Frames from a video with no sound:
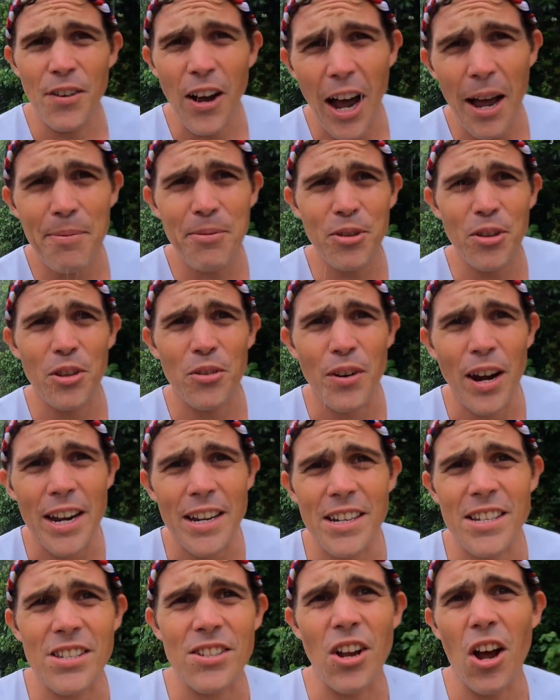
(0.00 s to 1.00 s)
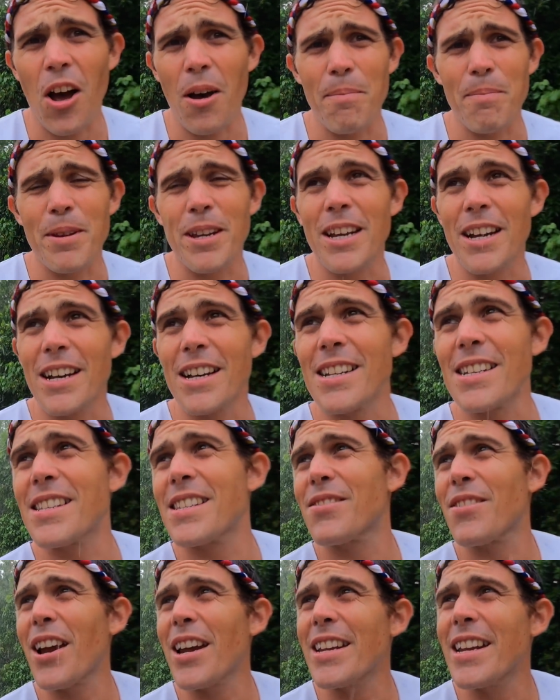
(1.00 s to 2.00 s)
vibes for the rain to stop,
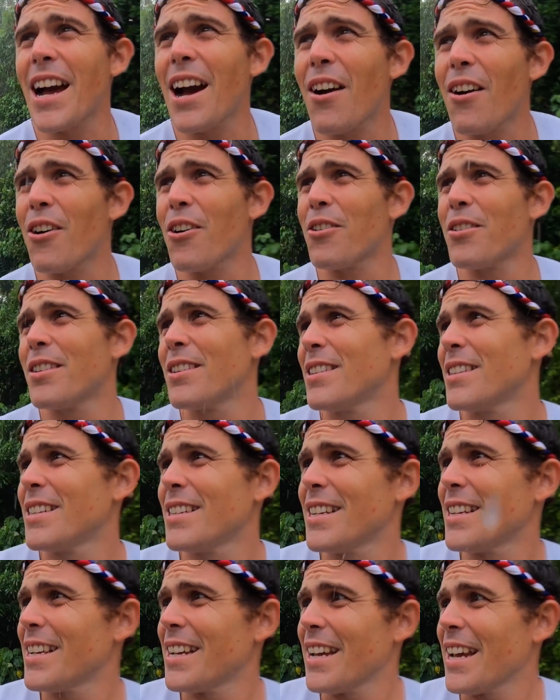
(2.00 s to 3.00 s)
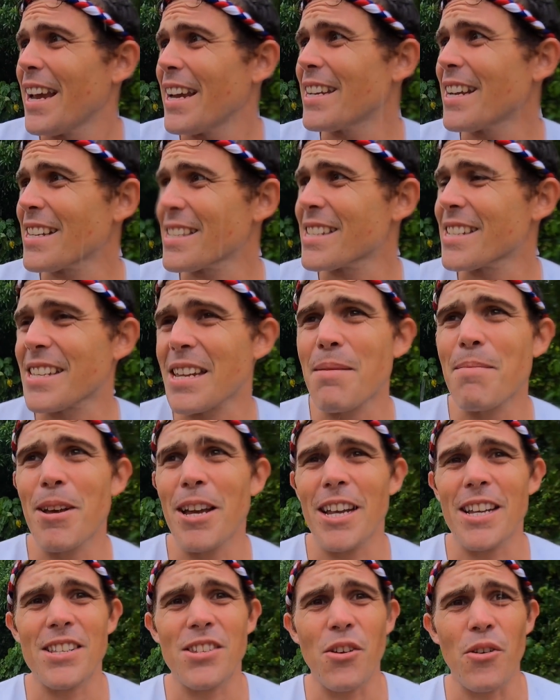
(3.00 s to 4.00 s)
because right now it doesn't seem
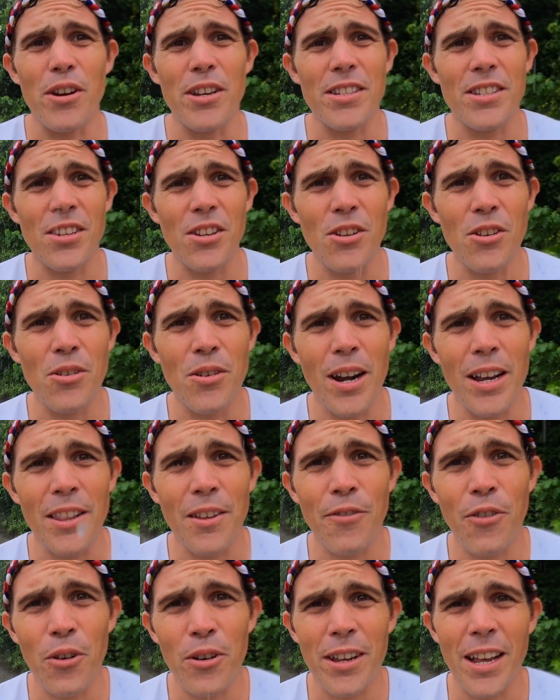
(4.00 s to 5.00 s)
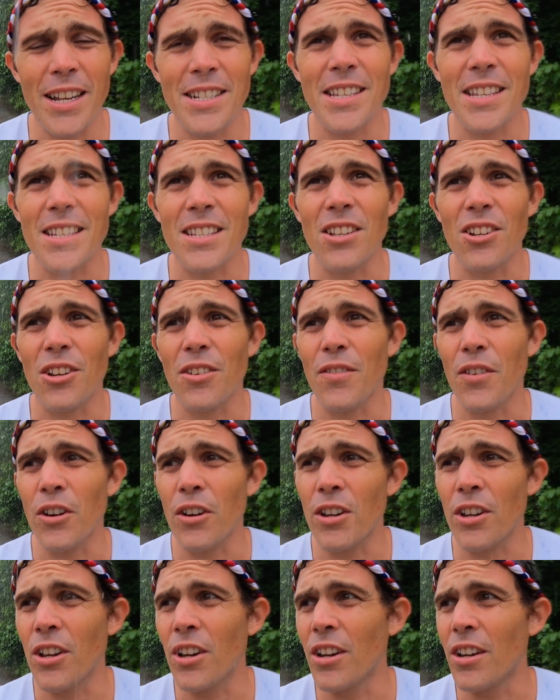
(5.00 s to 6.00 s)
like it's going to, and the forecast isn't looking
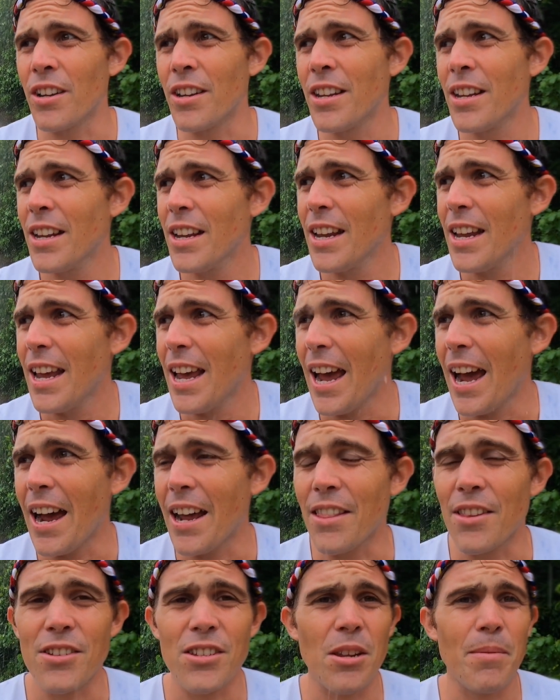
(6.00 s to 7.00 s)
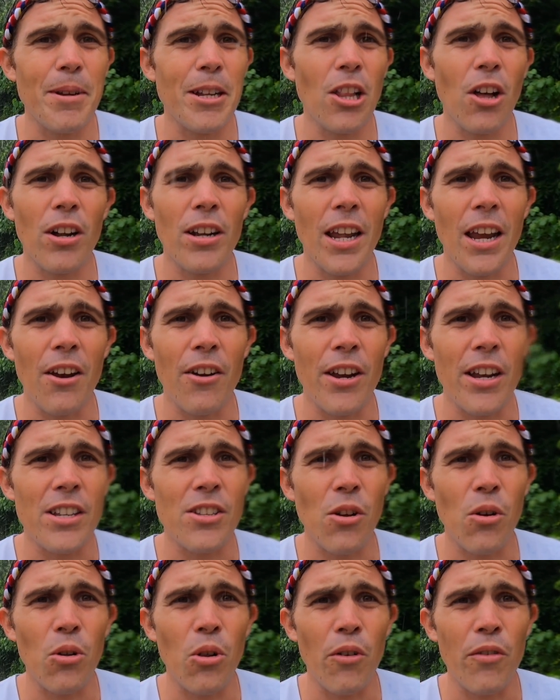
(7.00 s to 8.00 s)
very good, and there's gonna be a lot of
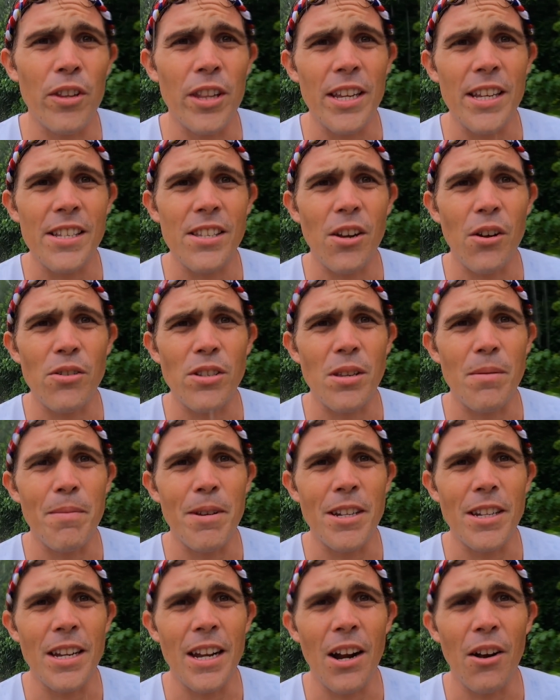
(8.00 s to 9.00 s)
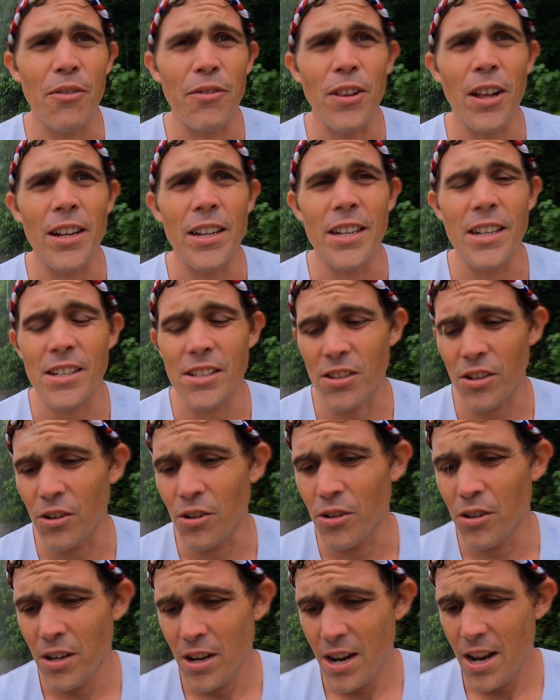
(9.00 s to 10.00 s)
areas all over the east coast of Mindanao flooding.
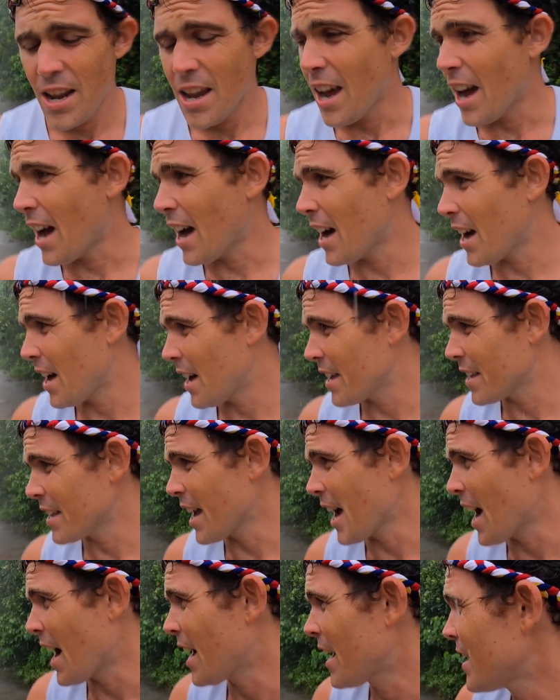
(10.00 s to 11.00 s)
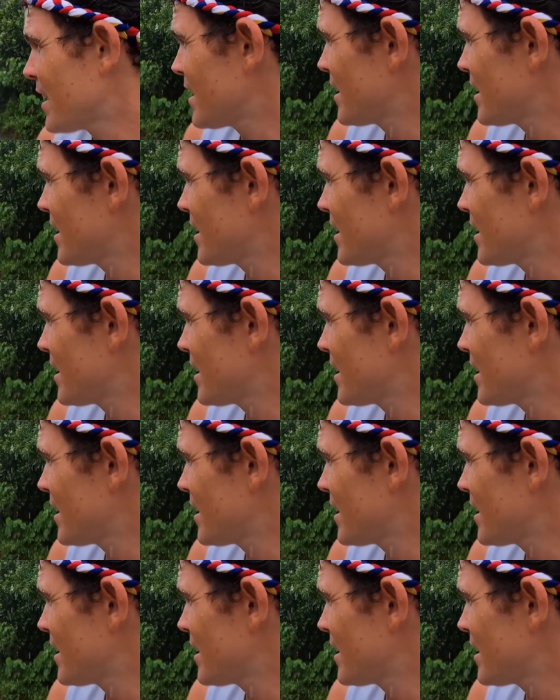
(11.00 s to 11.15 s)
So yeah,